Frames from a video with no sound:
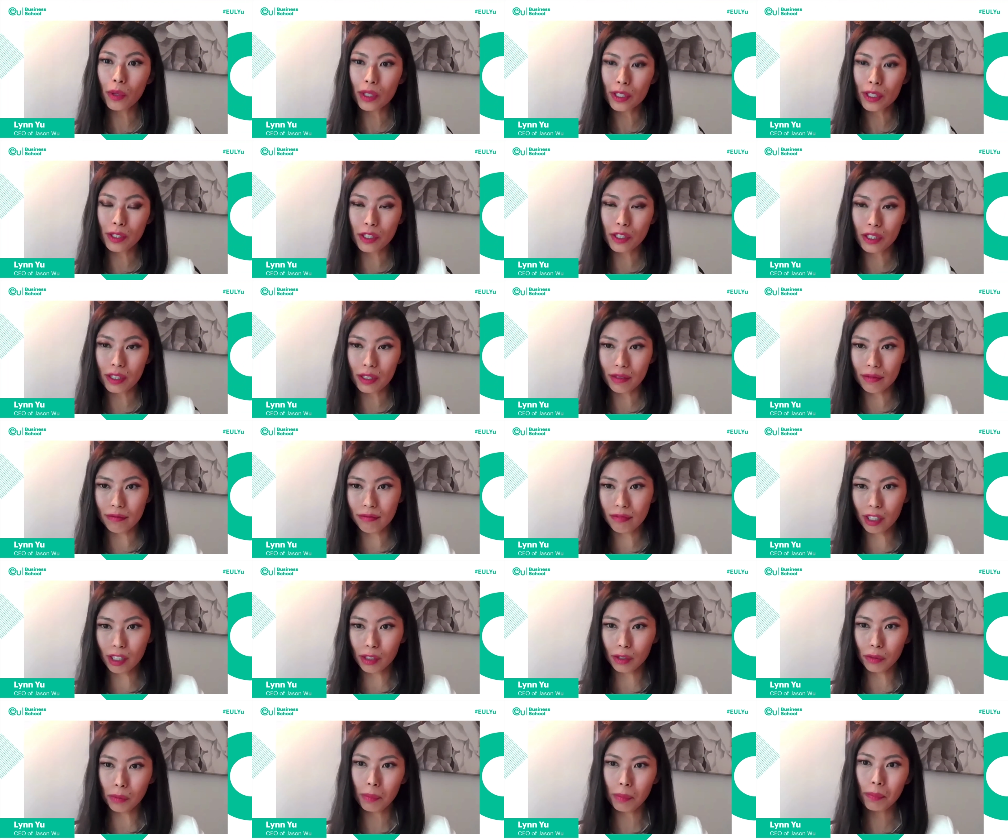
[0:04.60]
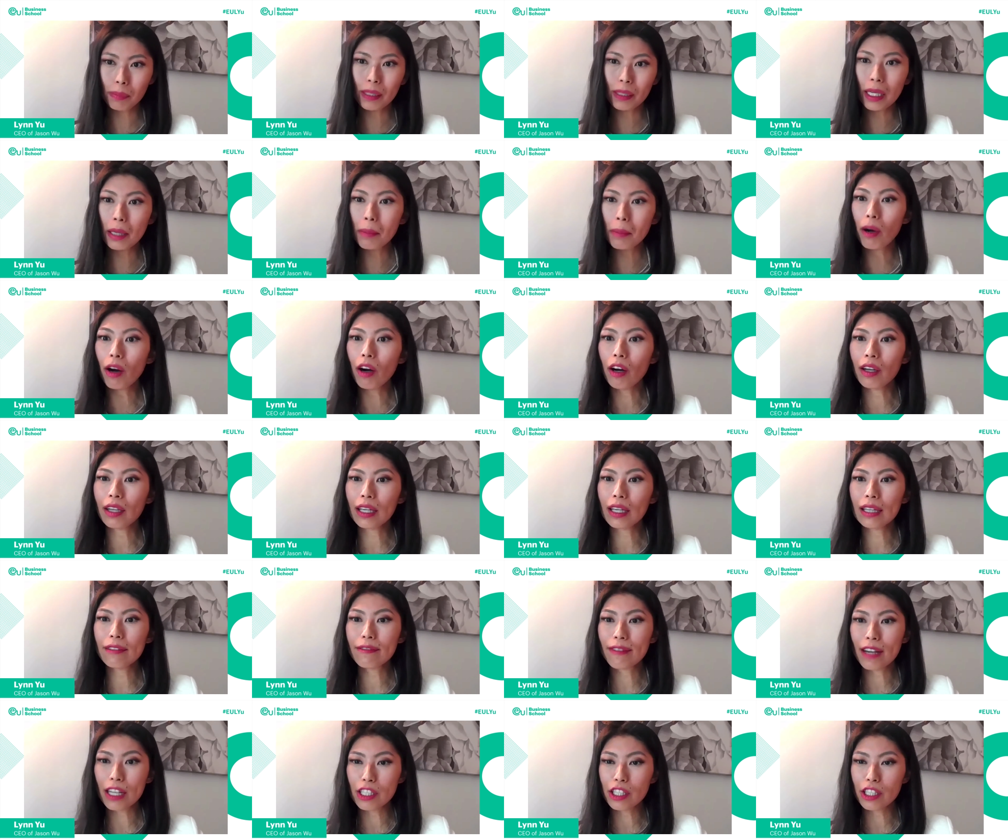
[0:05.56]
always to, you know, play a part
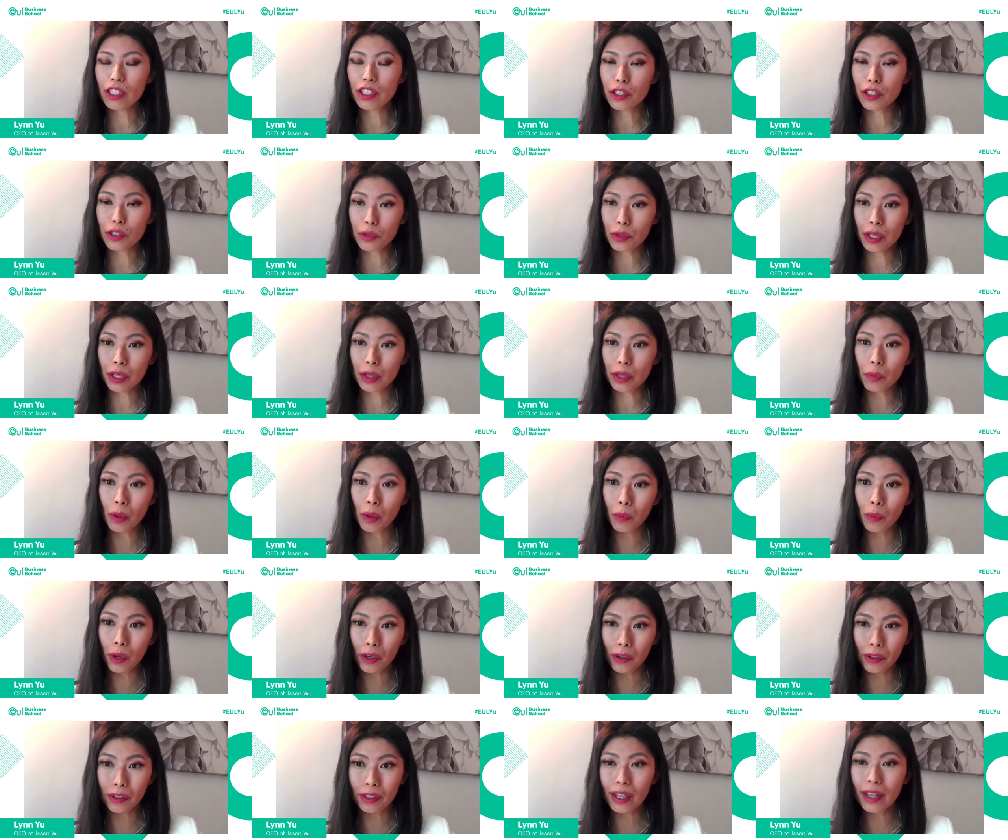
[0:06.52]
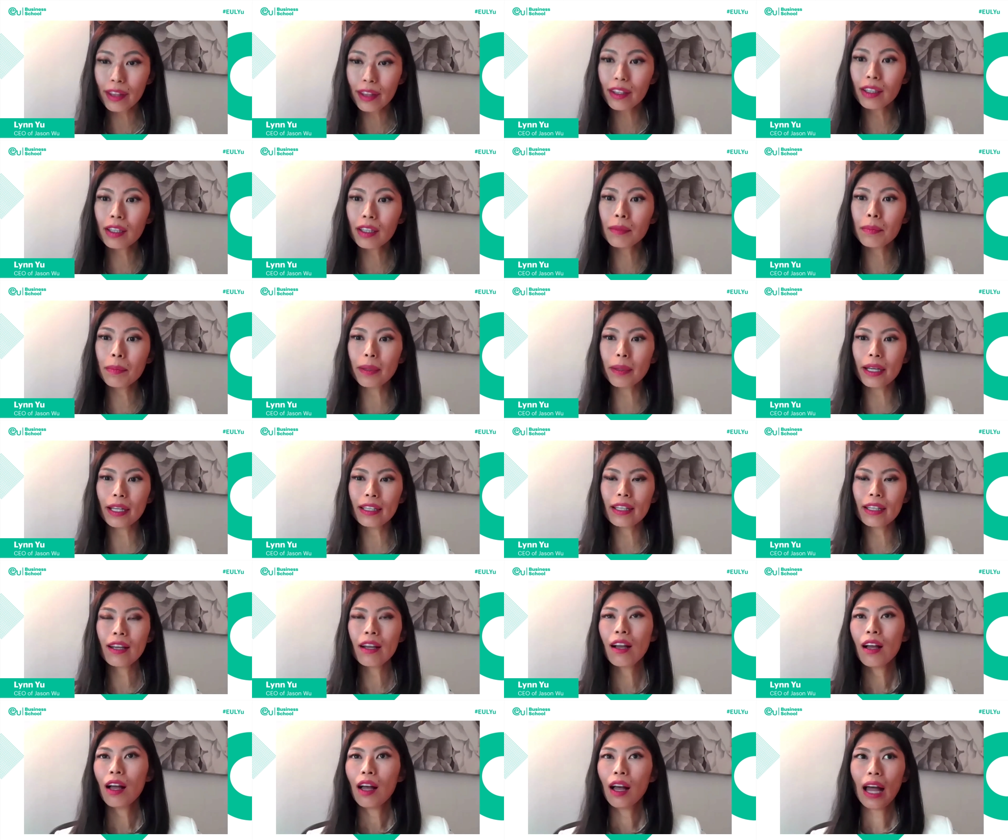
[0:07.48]
in the fashion industry in one way or another, but
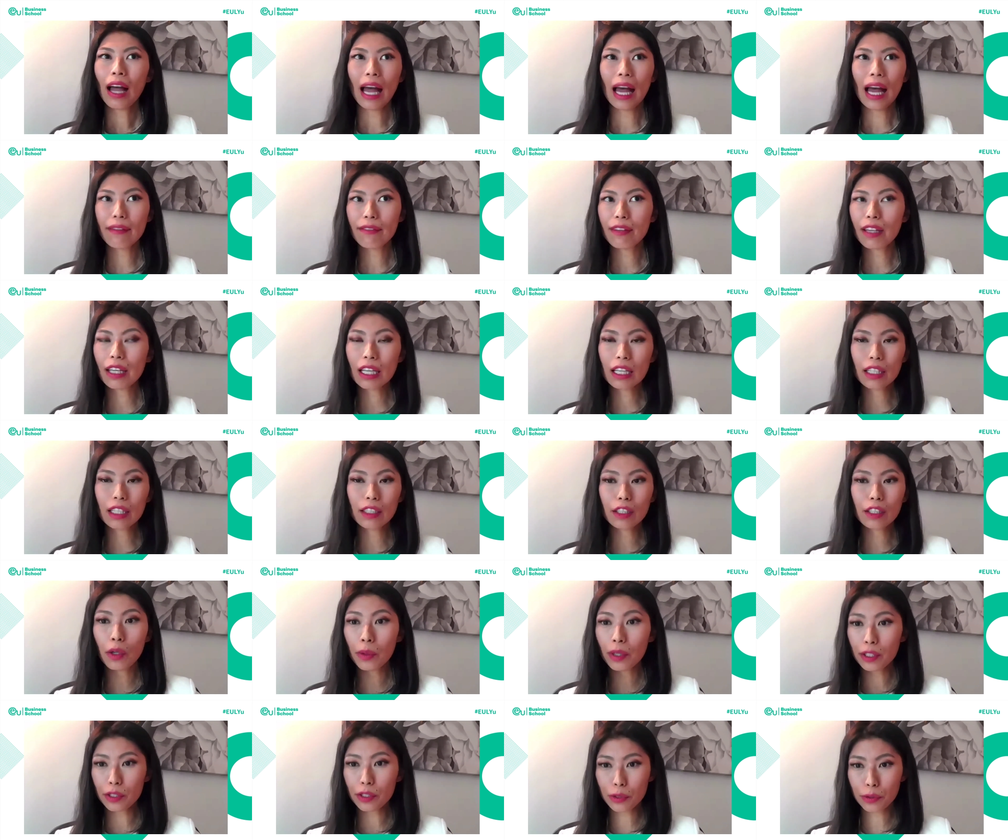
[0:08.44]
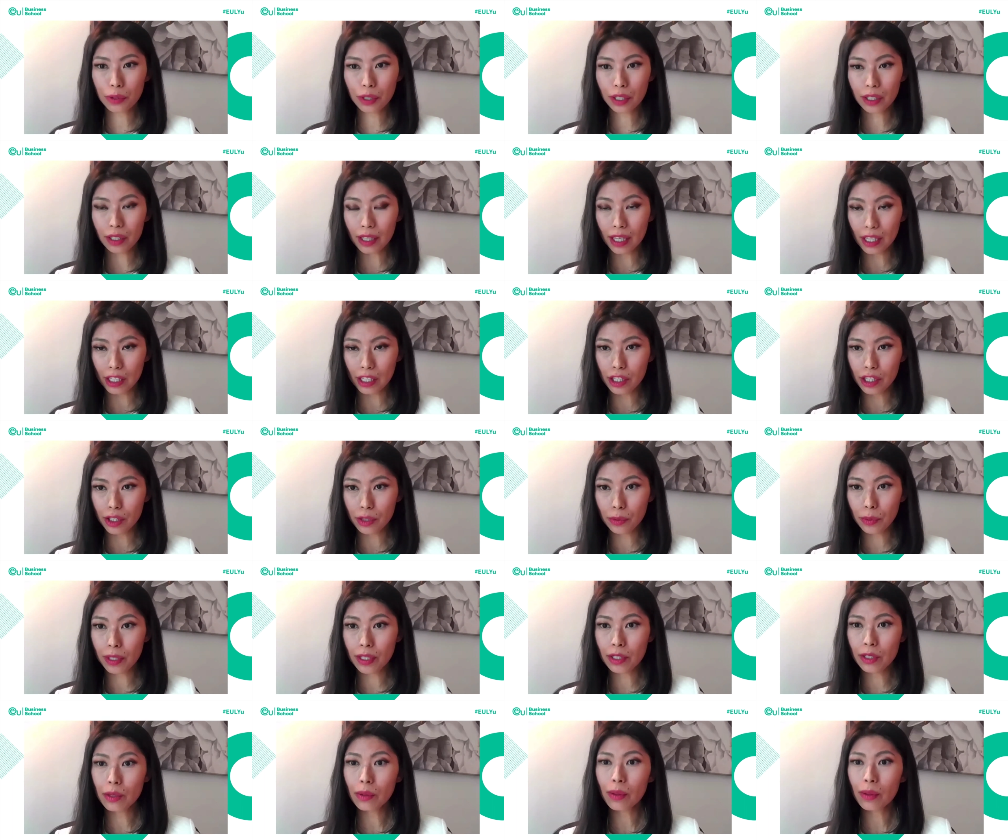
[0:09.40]
having no industry connections
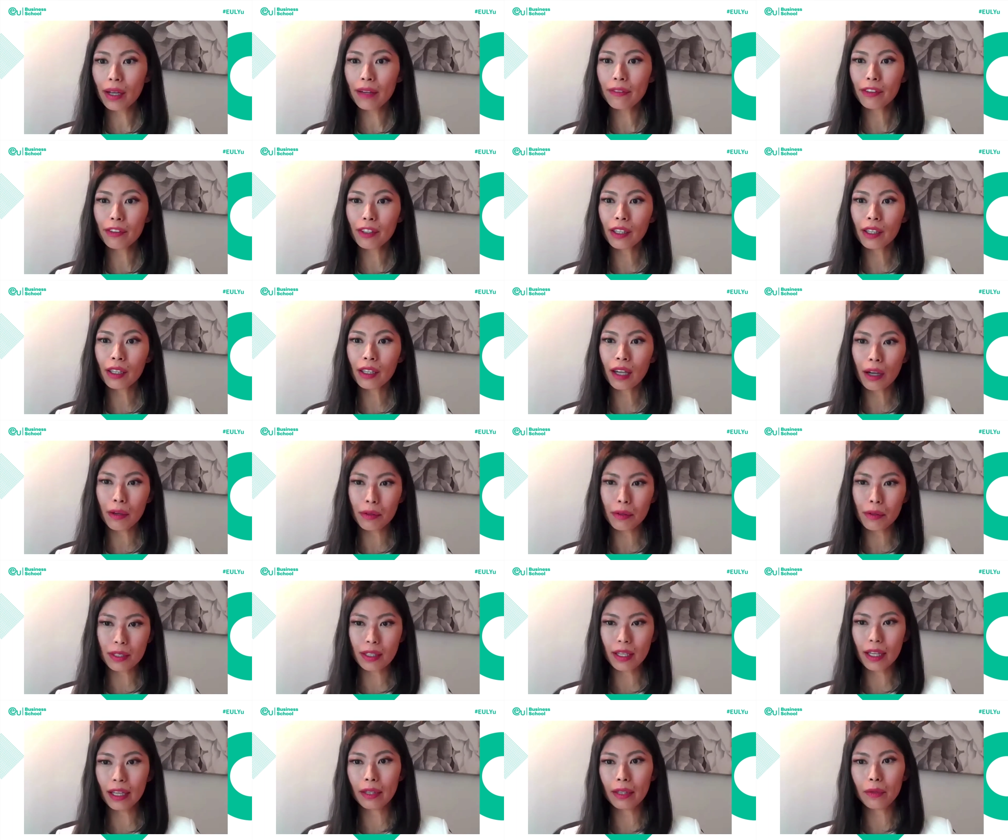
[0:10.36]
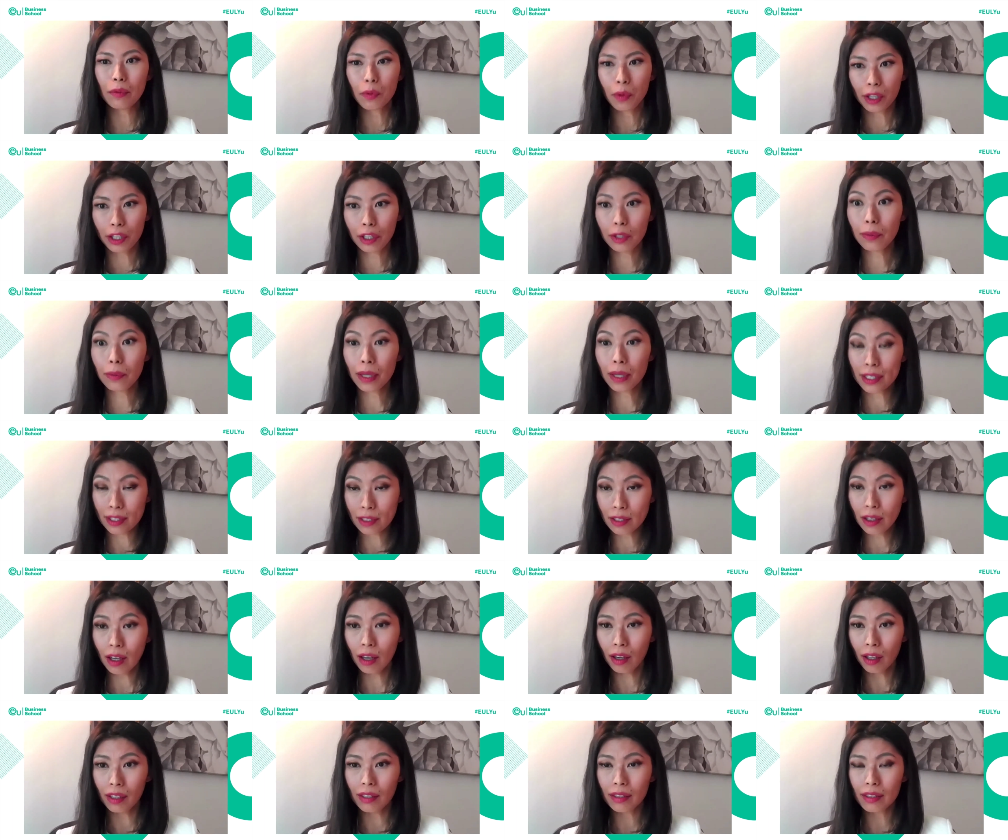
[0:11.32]
whatsoever, I was like, where do I
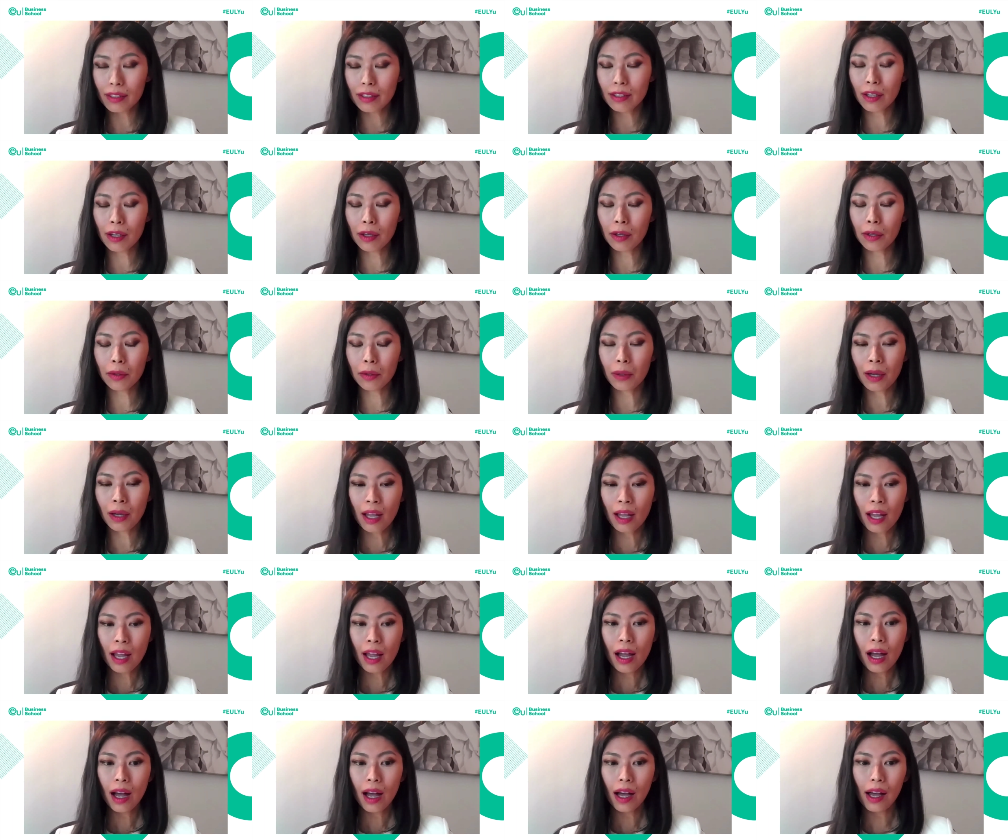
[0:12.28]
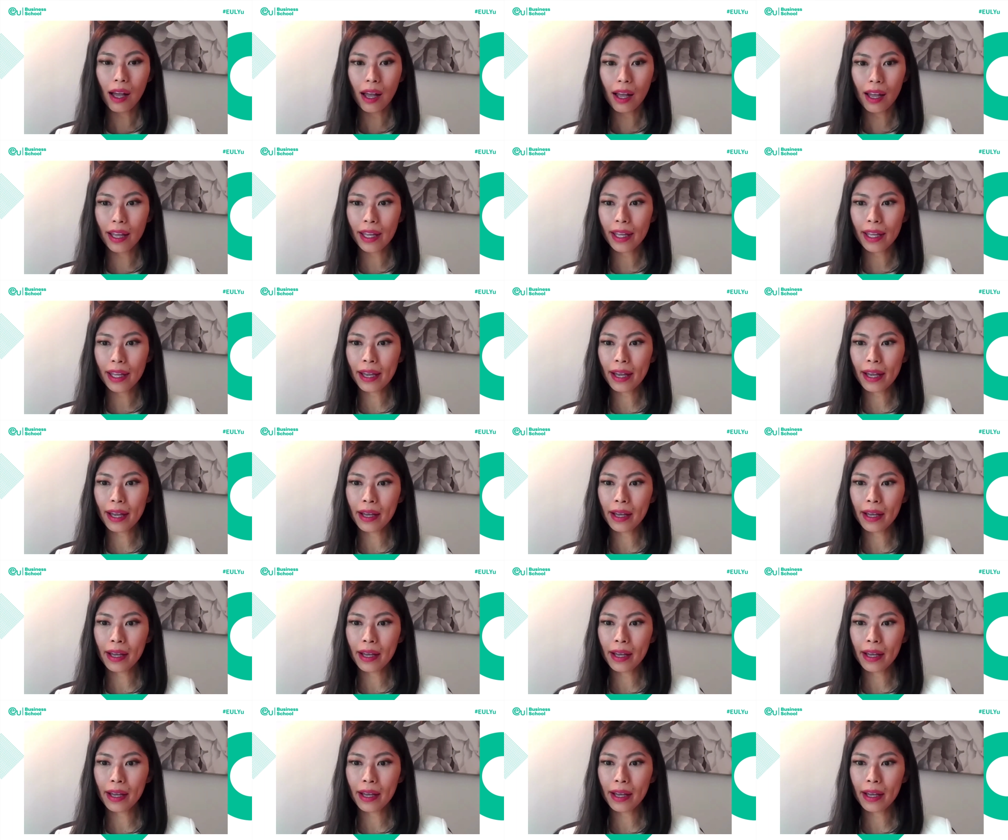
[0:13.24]
start? So I